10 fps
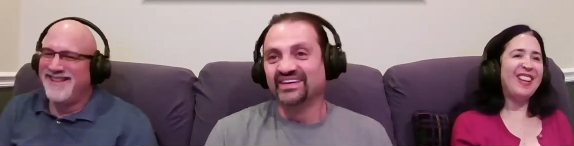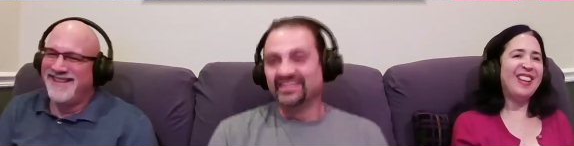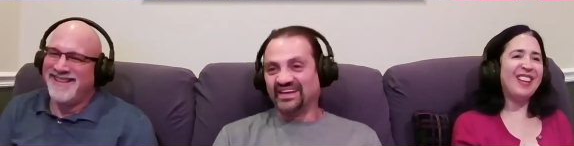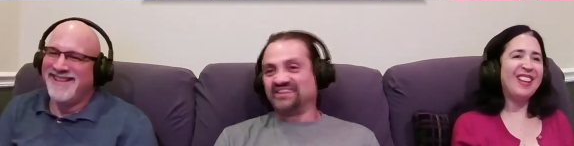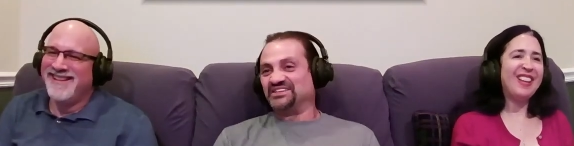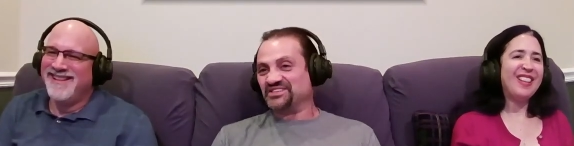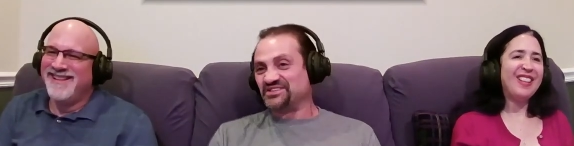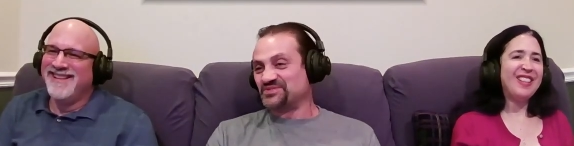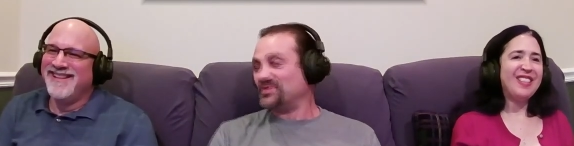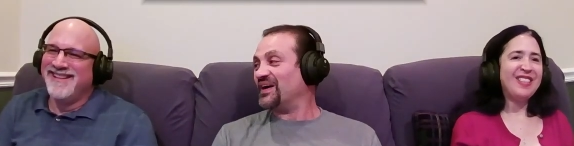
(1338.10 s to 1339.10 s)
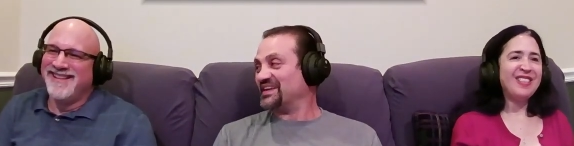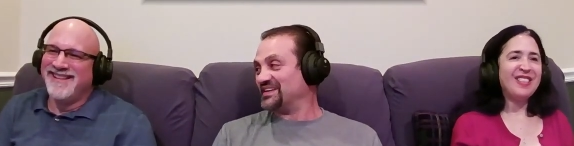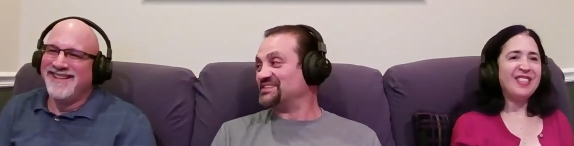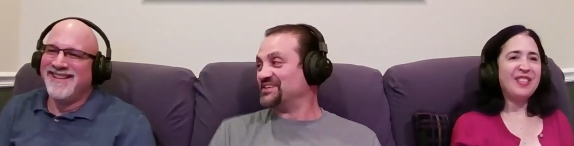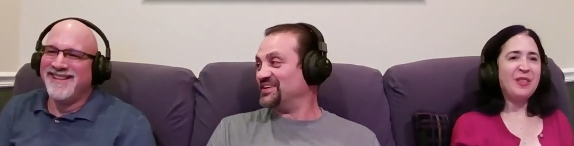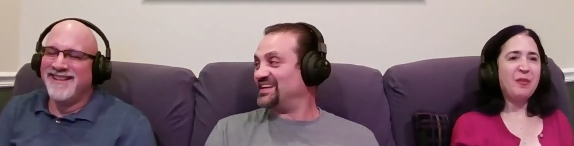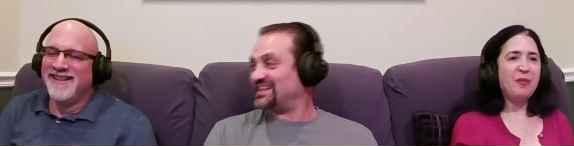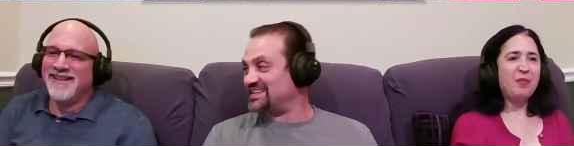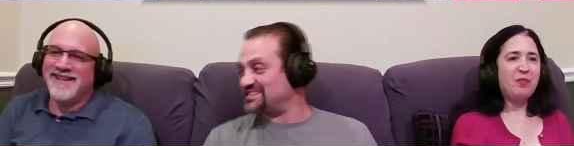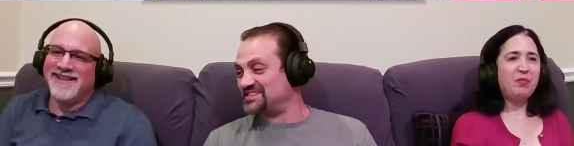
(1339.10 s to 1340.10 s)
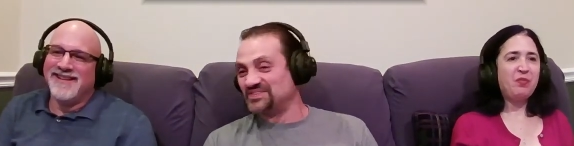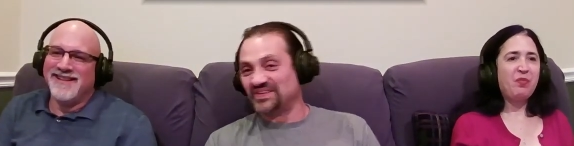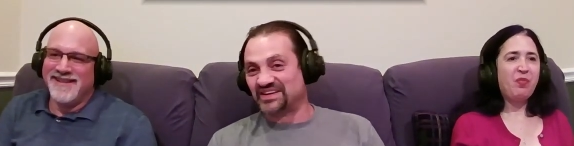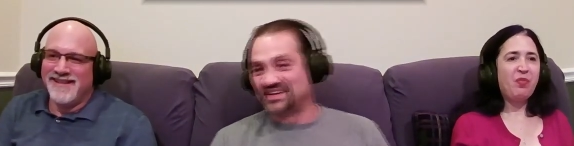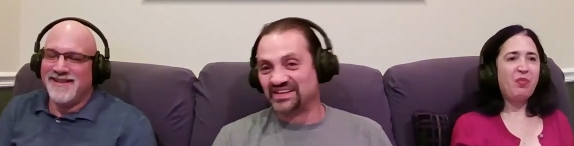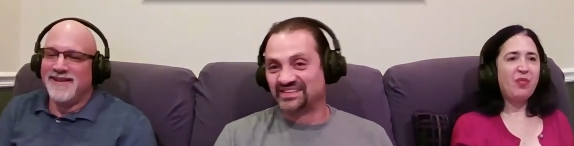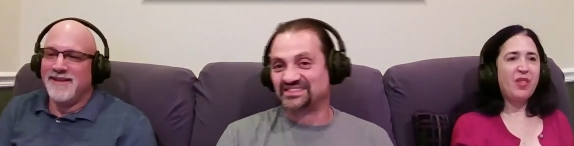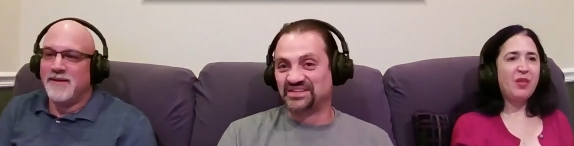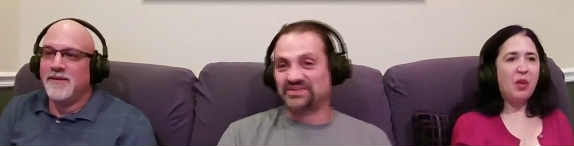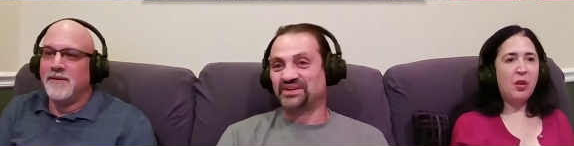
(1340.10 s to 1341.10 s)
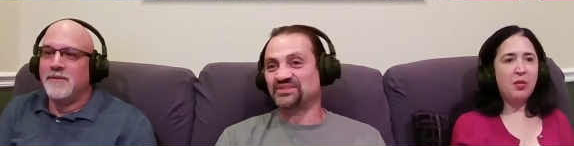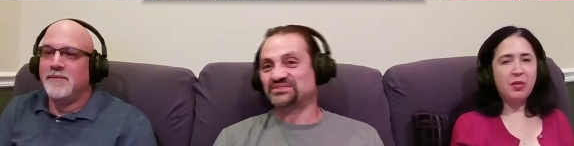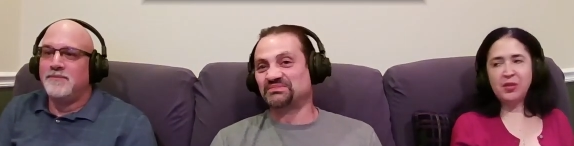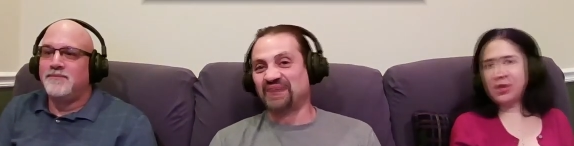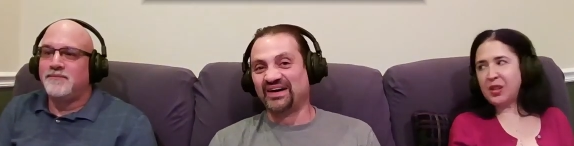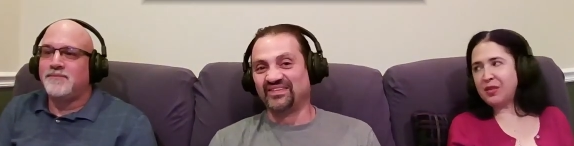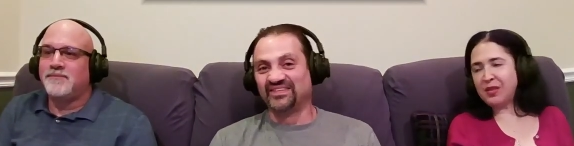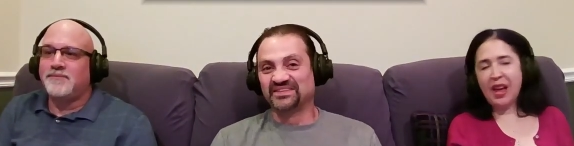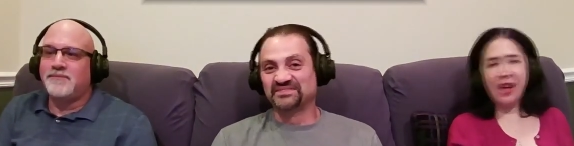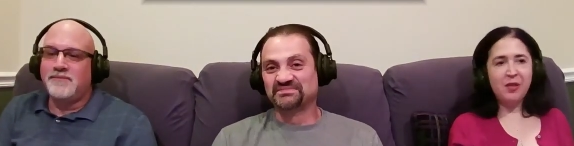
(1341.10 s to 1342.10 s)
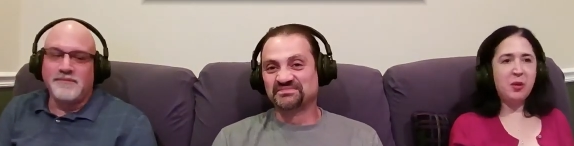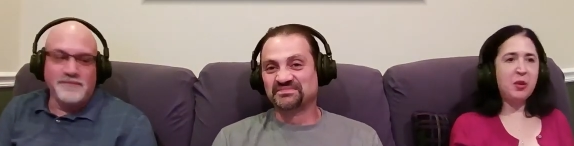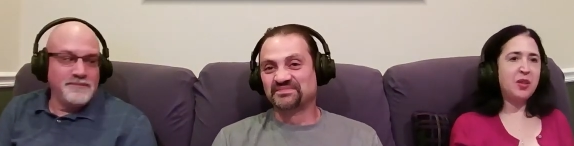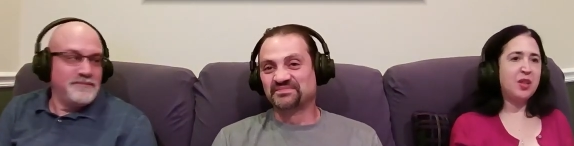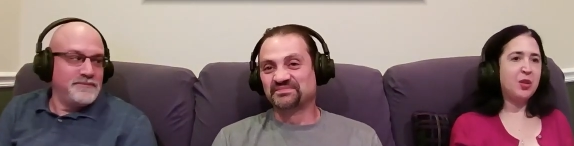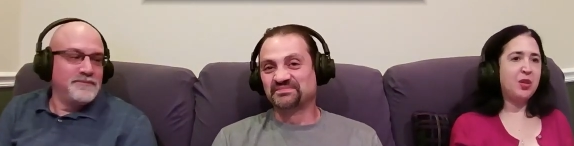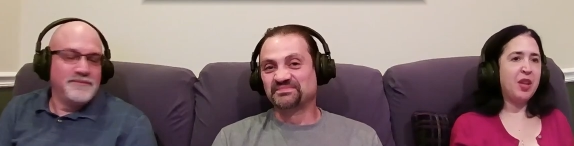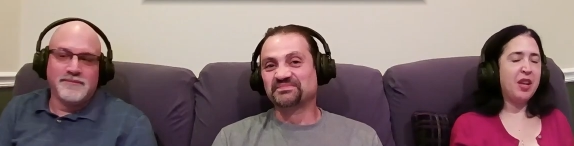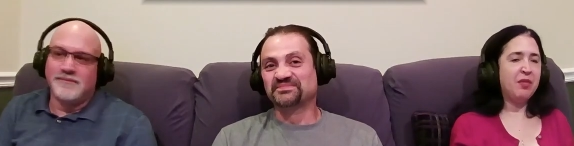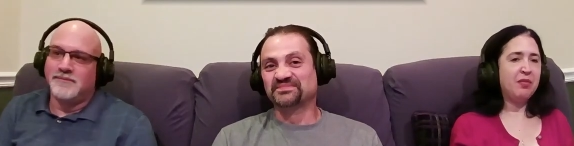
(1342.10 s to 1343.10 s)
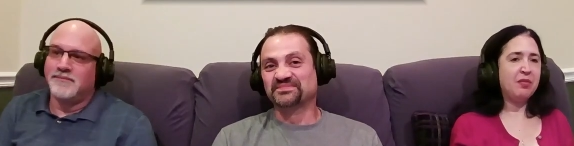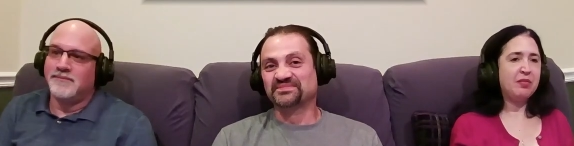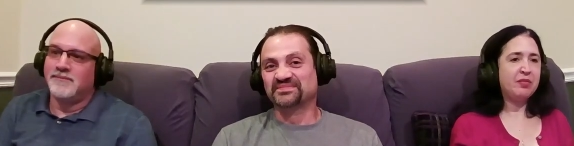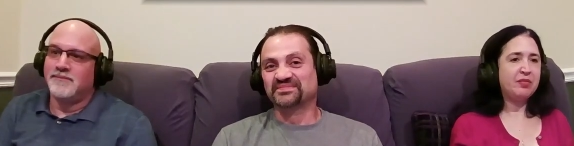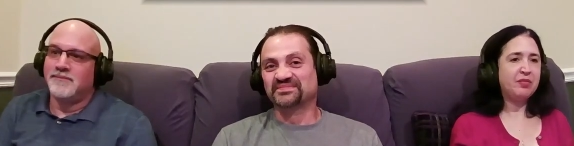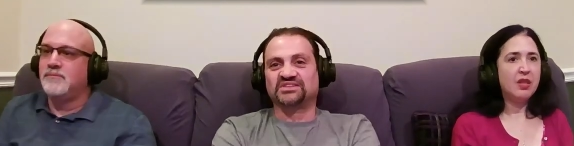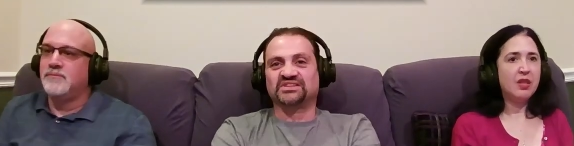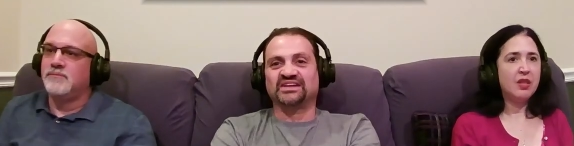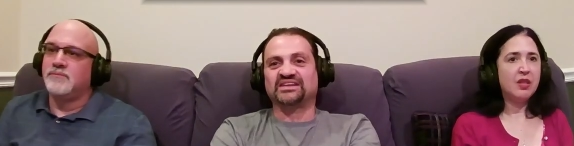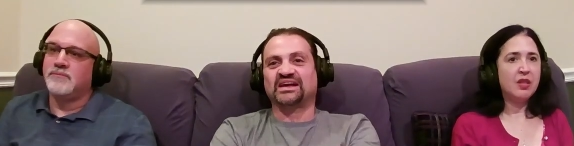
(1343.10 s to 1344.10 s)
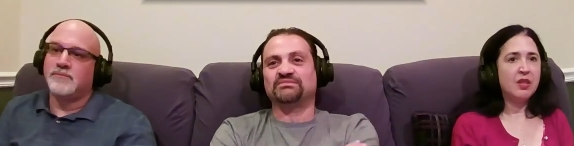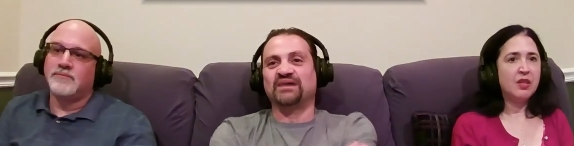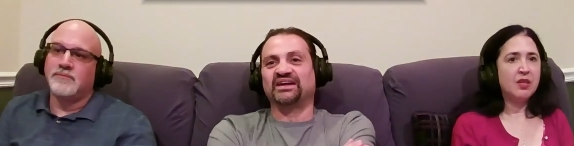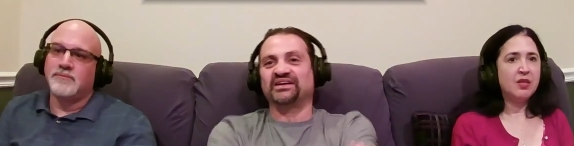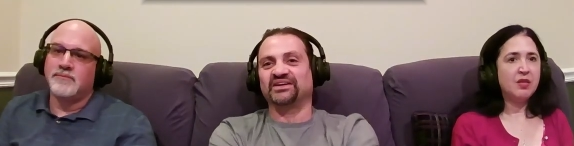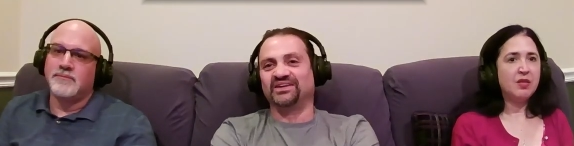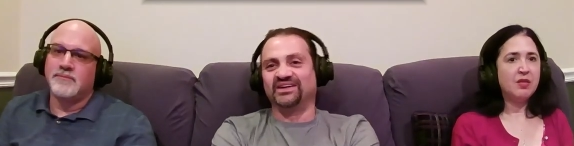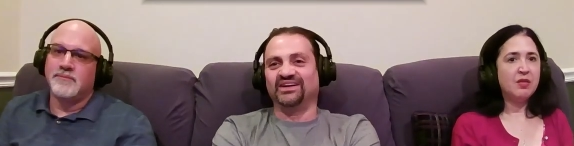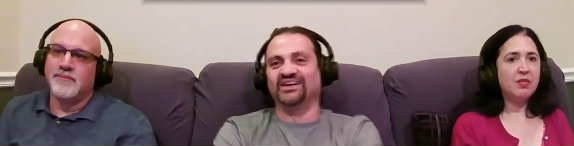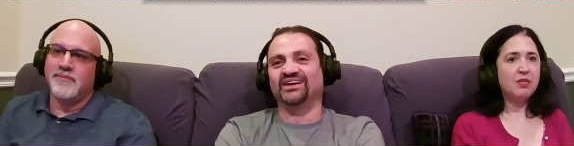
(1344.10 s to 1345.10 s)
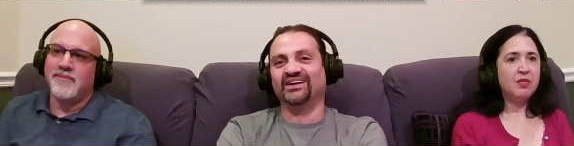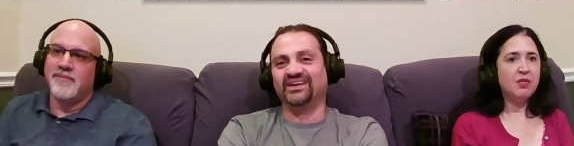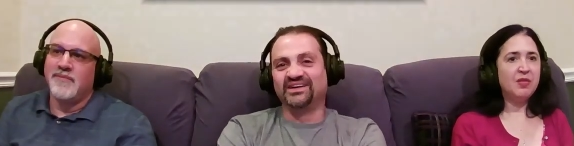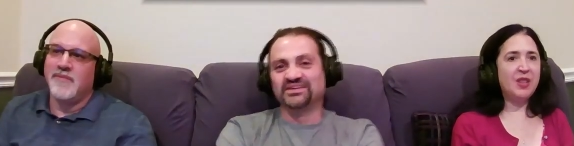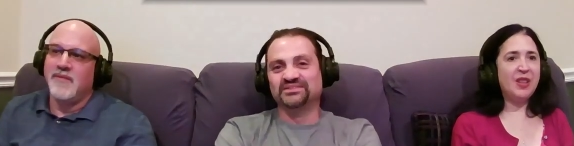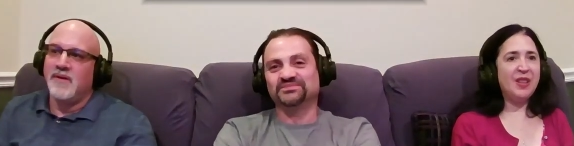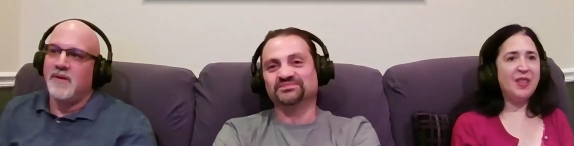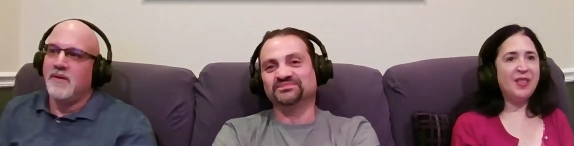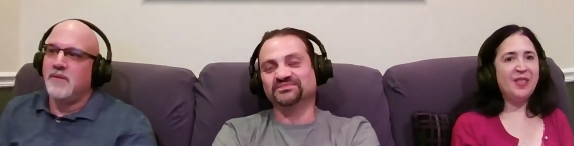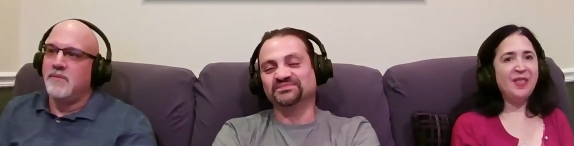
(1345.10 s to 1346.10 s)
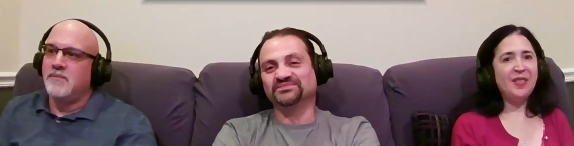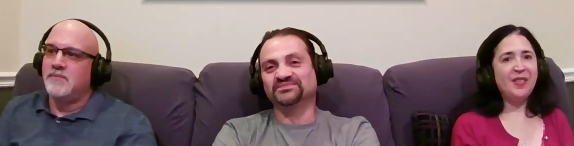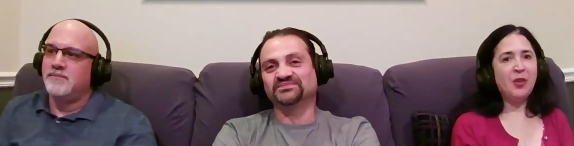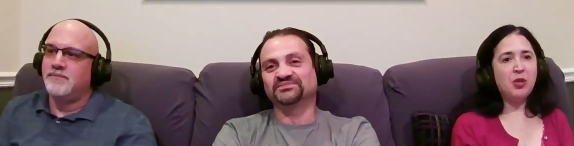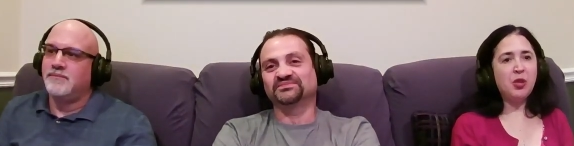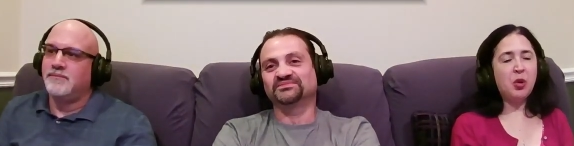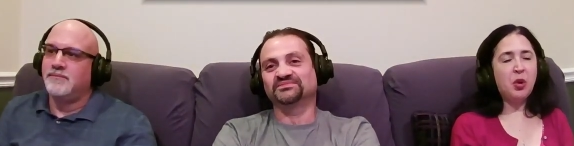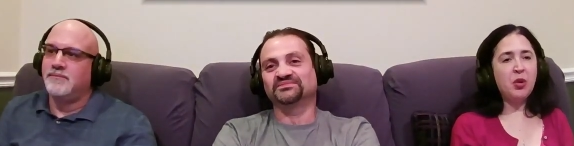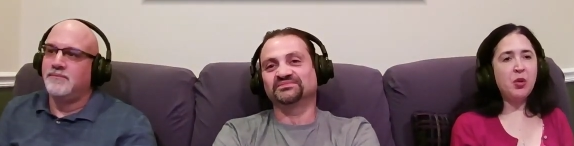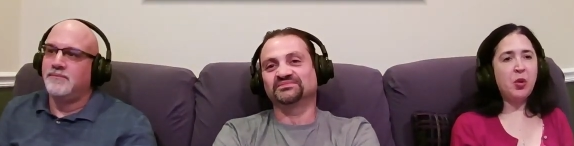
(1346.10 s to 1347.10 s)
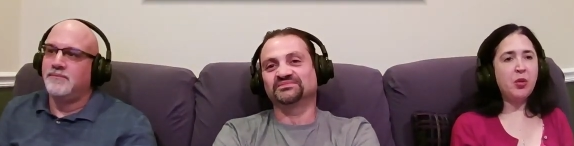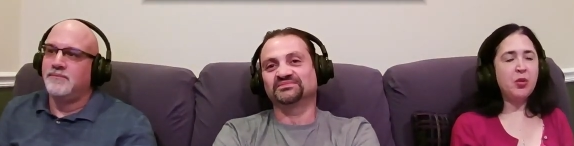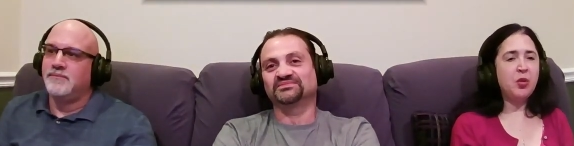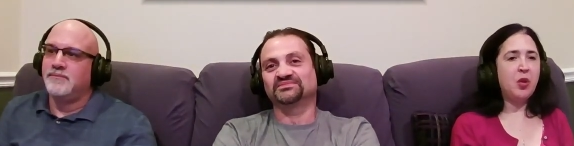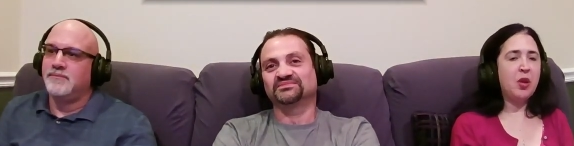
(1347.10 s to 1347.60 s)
Speaker 1: yeah, she just wanted to do it because she wanted to see well, what it was about.
Speaker 2: She, yeah, of course, that's her thing.
Speaker 1: This lady's like, I'm out of here.
Speaker 2: no, she told her to, to go